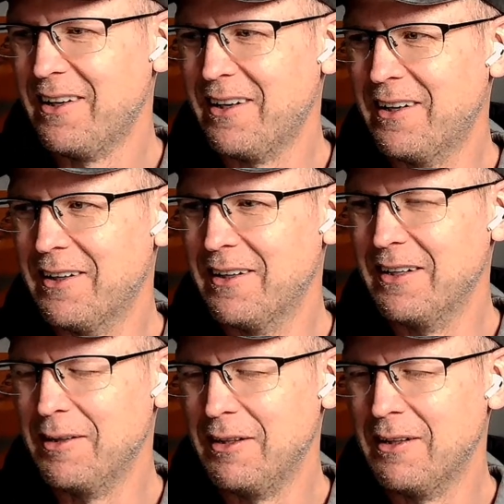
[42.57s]

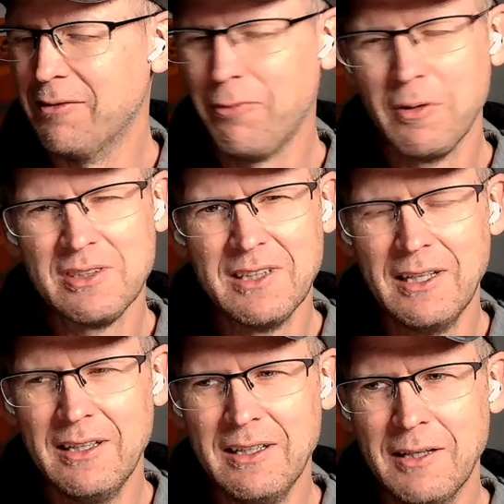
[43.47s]
And
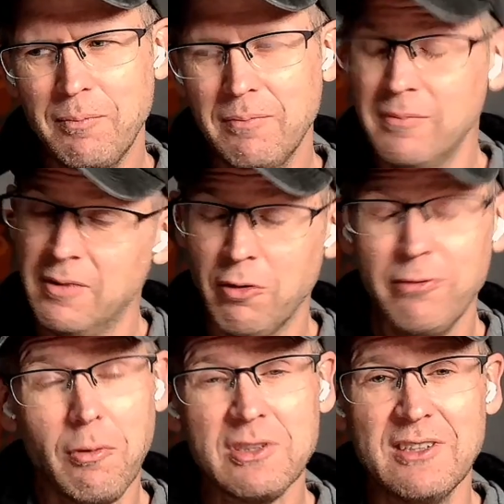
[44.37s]
unfortunately, or
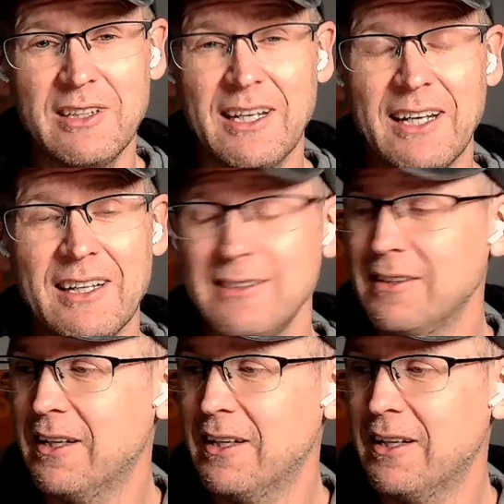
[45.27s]
fortunately, I guess,